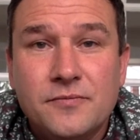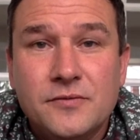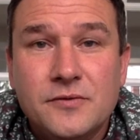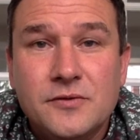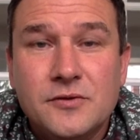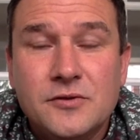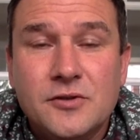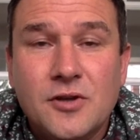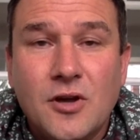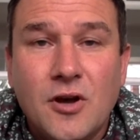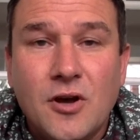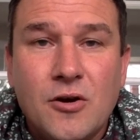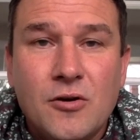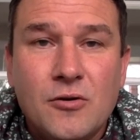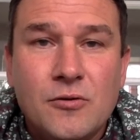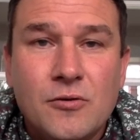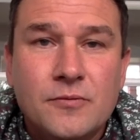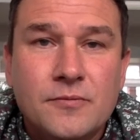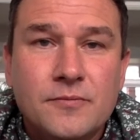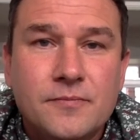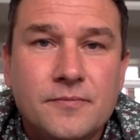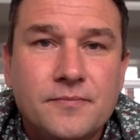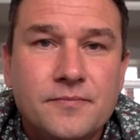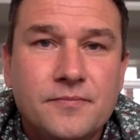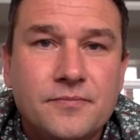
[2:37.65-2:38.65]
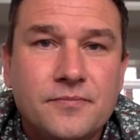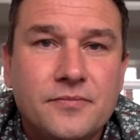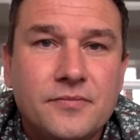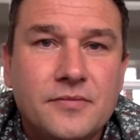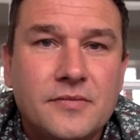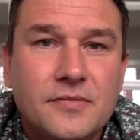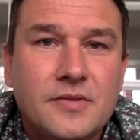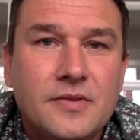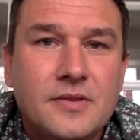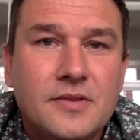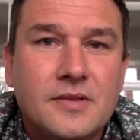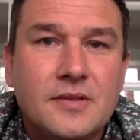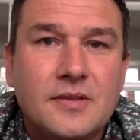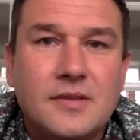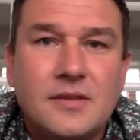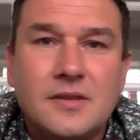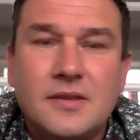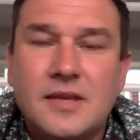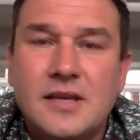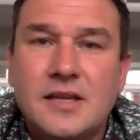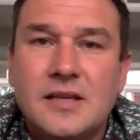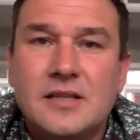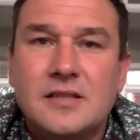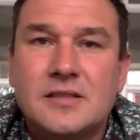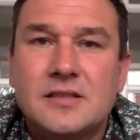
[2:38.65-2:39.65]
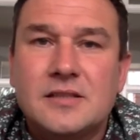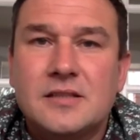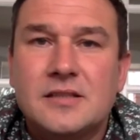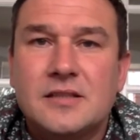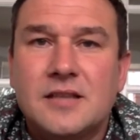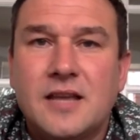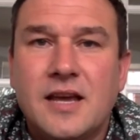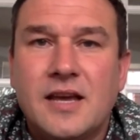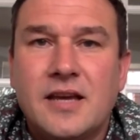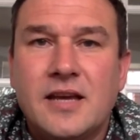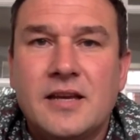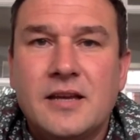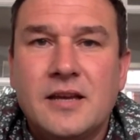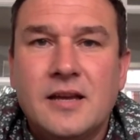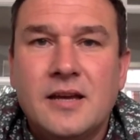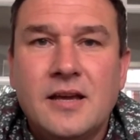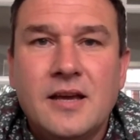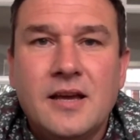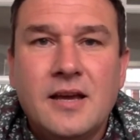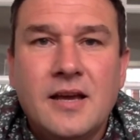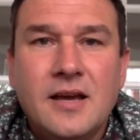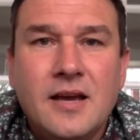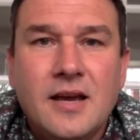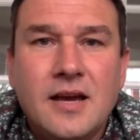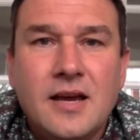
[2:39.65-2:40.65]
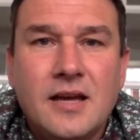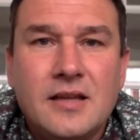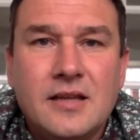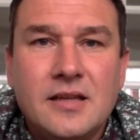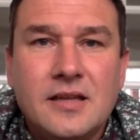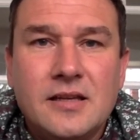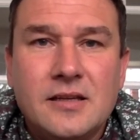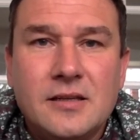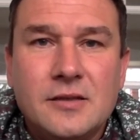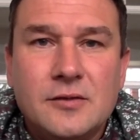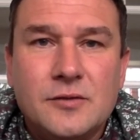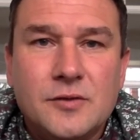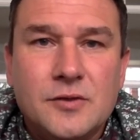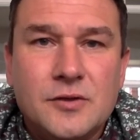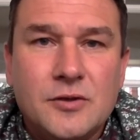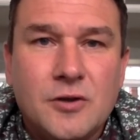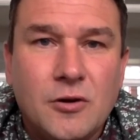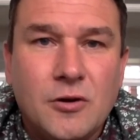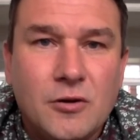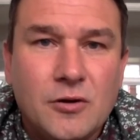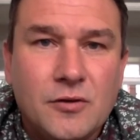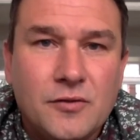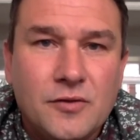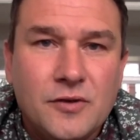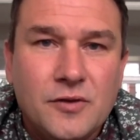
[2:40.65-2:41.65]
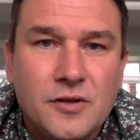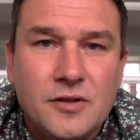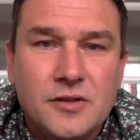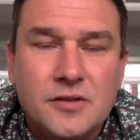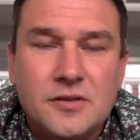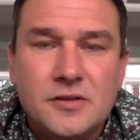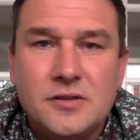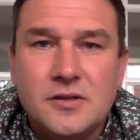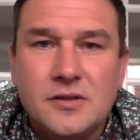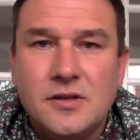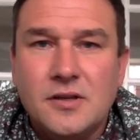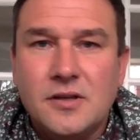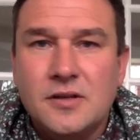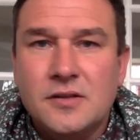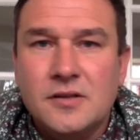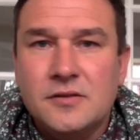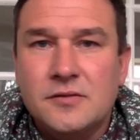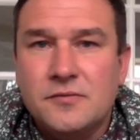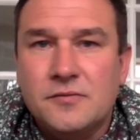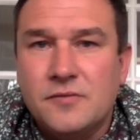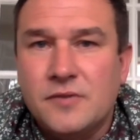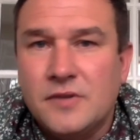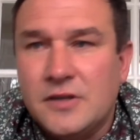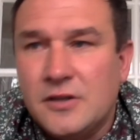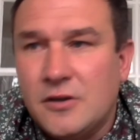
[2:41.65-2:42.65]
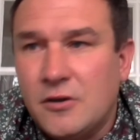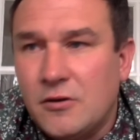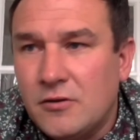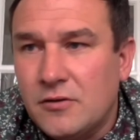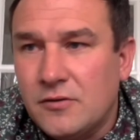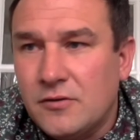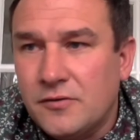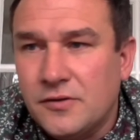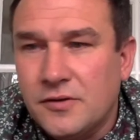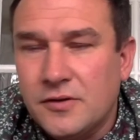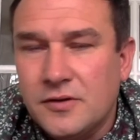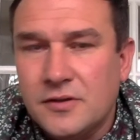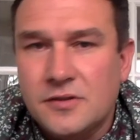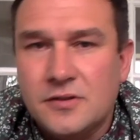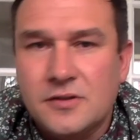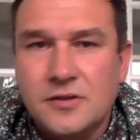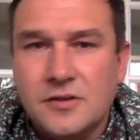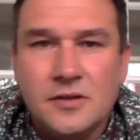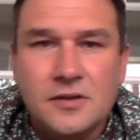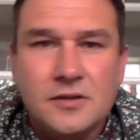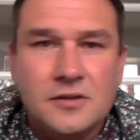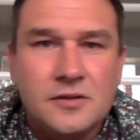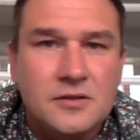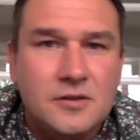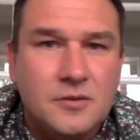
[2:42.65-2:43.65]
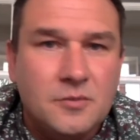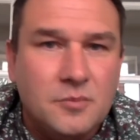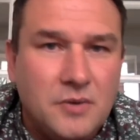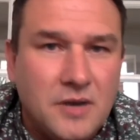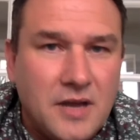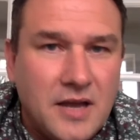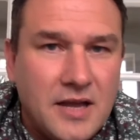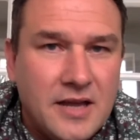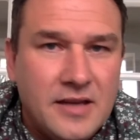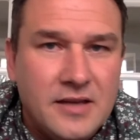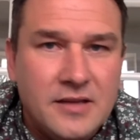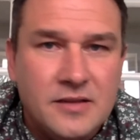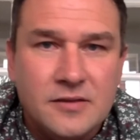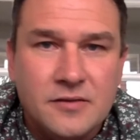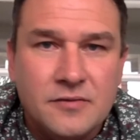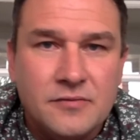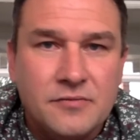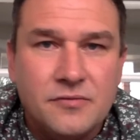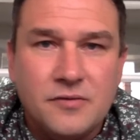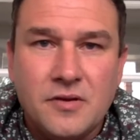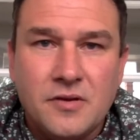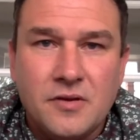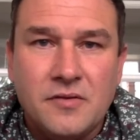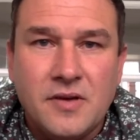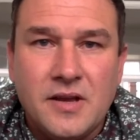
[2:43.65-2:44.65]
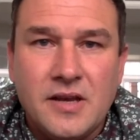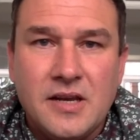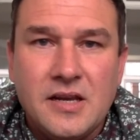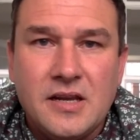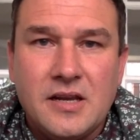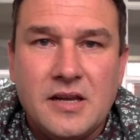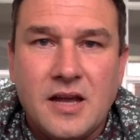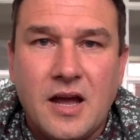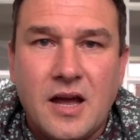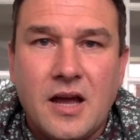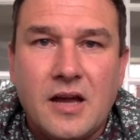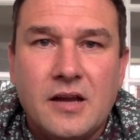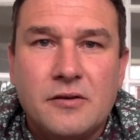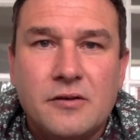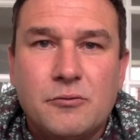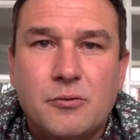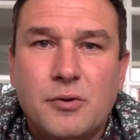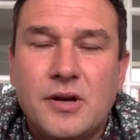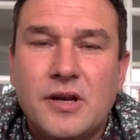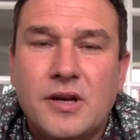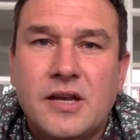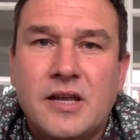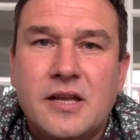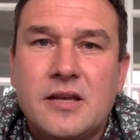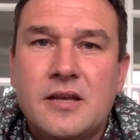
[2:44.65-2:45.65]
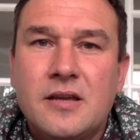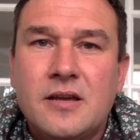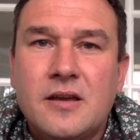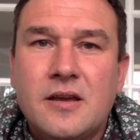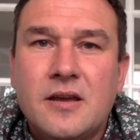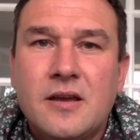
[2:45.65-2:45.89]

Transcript: So, needless to say, I think as photographers, as videographers, as suppliers of, of any kind, really,